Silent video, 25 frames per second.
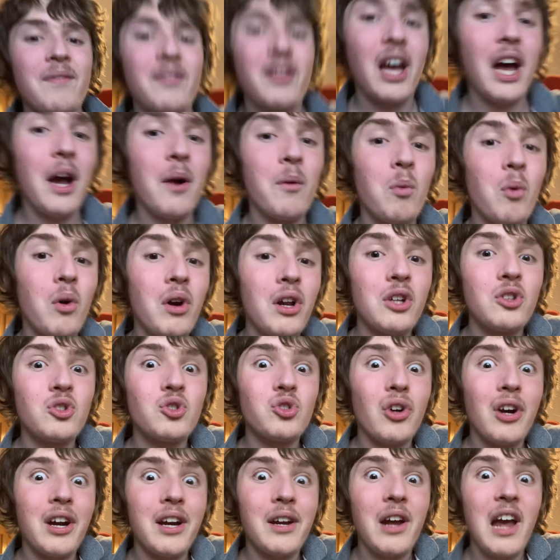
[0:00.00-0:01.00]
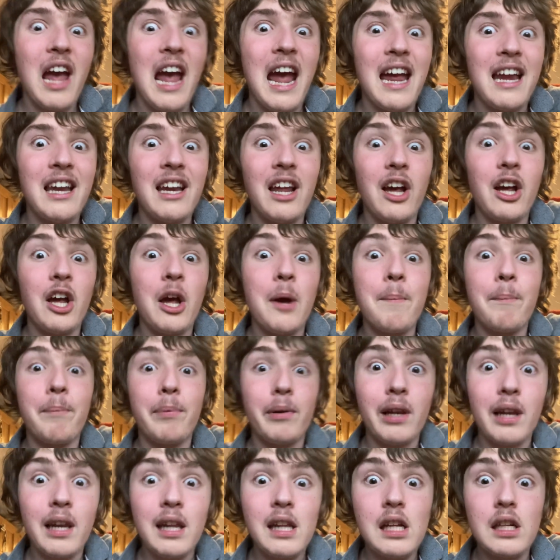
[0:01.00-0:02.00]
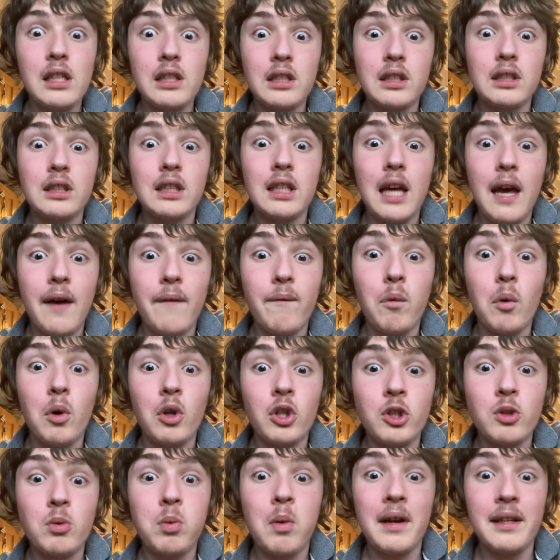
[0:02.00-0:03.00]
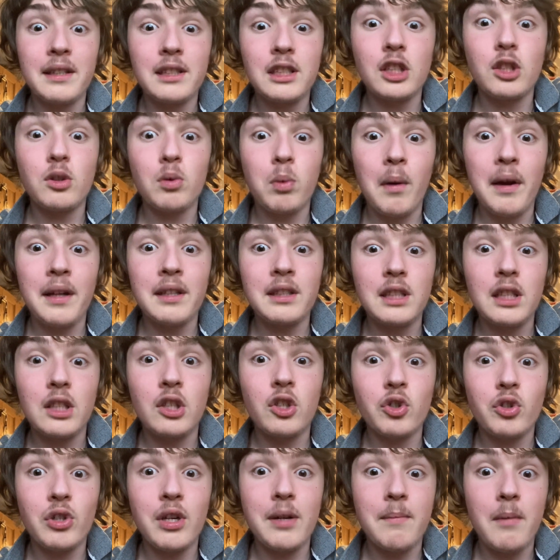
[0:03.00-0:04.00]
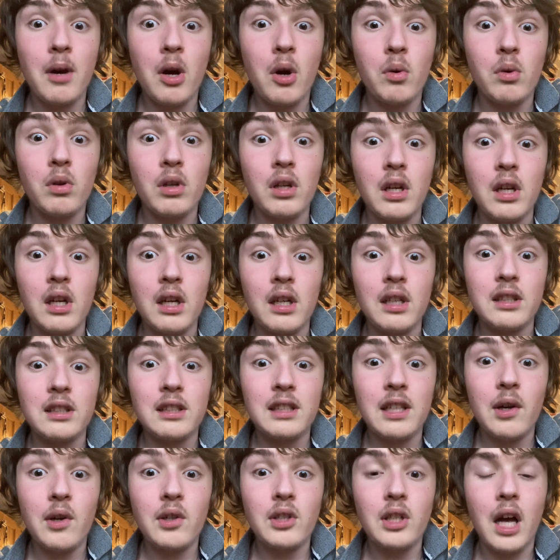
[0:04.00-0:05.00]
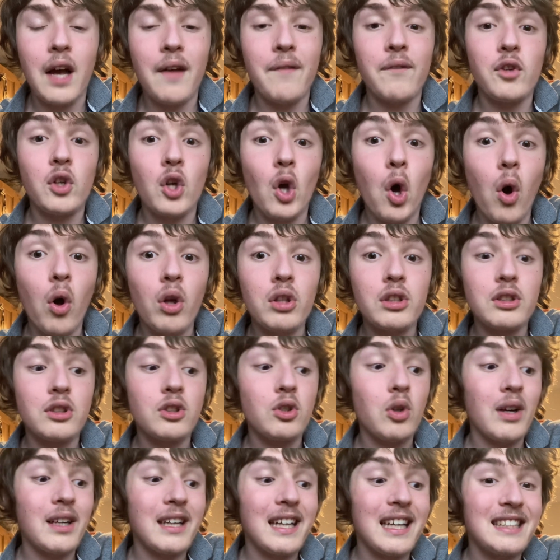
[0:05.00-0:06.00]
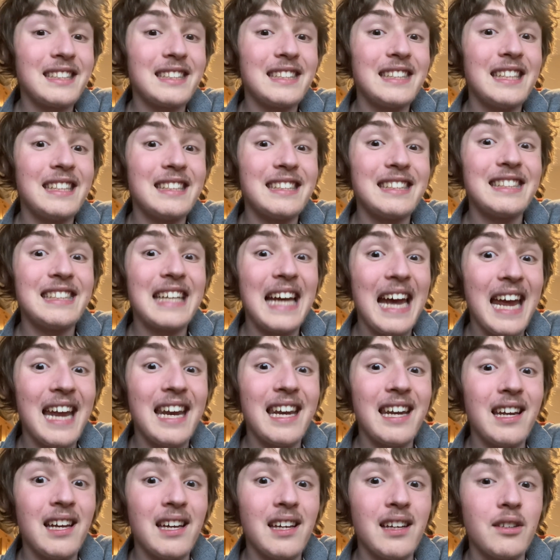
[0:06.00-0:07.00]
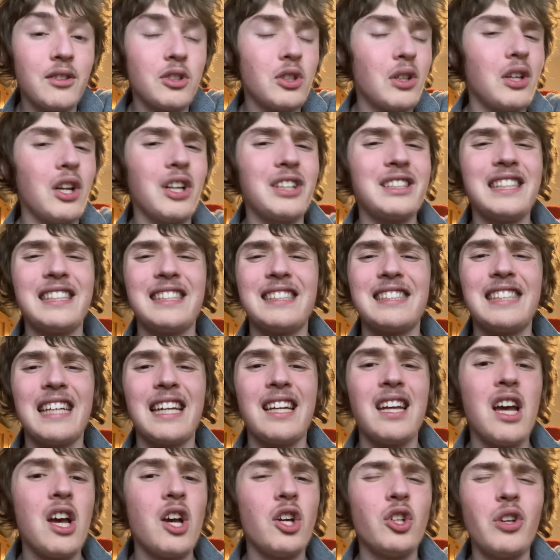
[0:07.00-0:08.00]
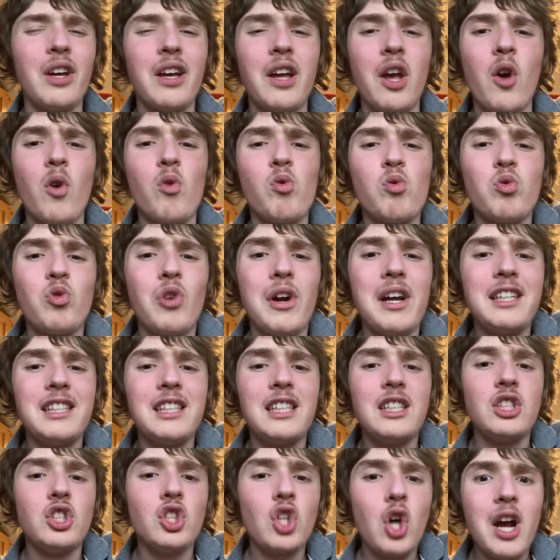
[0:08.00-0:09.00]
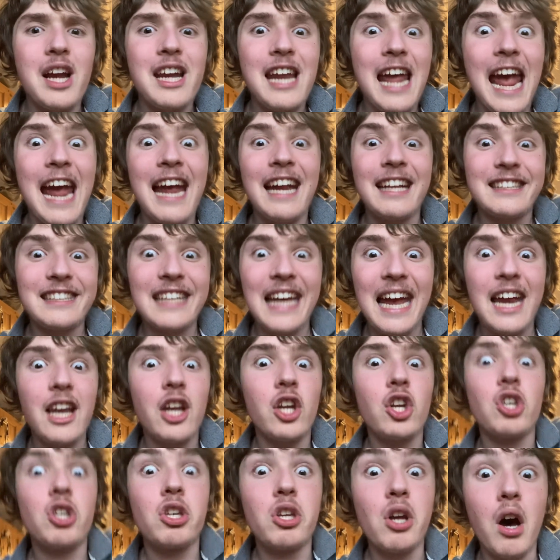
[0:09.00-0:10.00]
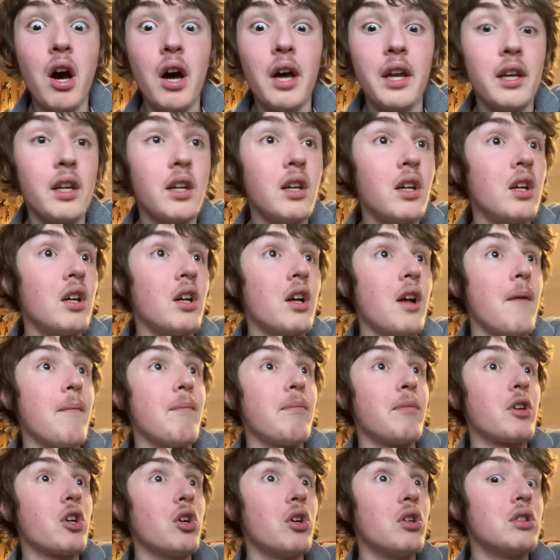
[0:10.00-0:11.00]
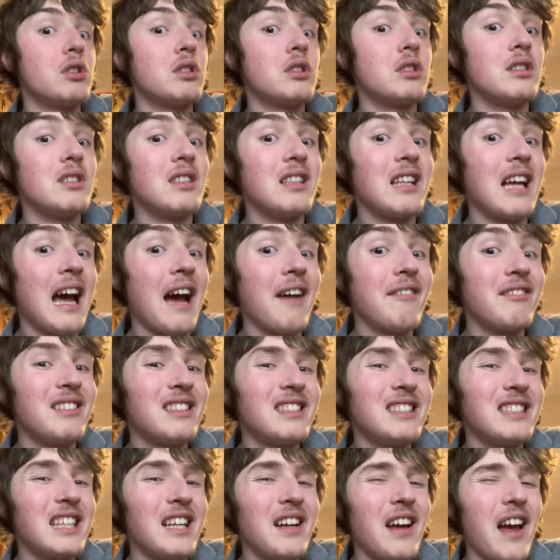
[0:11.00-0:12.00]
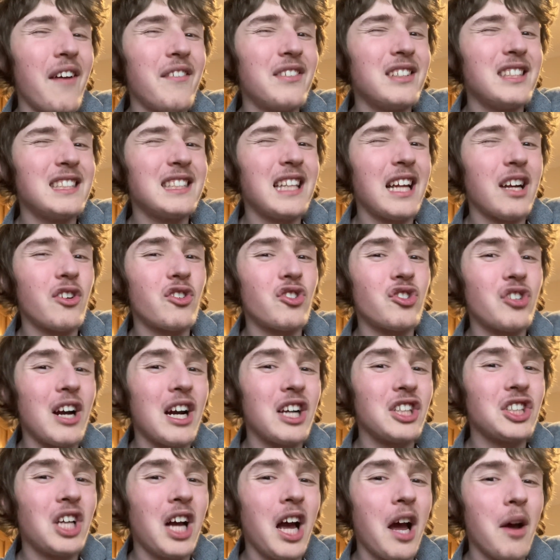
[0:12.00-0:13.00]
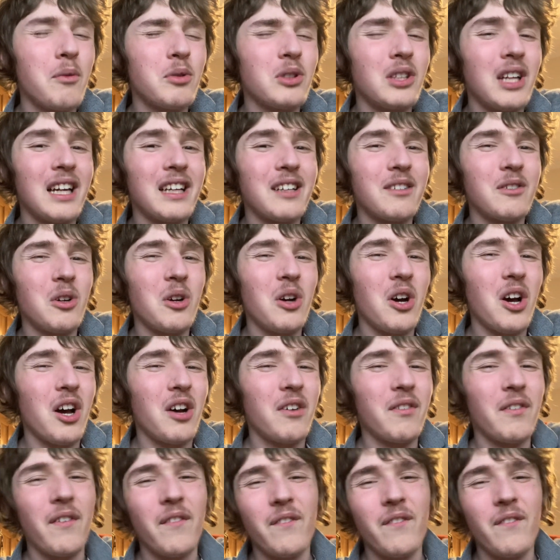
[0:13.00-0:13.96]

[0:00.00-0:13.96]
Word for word: I want to try and complete the F1 2020 career mode series I've got to try and get season 10. Sorry, not season 10. Sorry, races 9 and 10 done. Because ever since, ever since that crash, I was like, oh,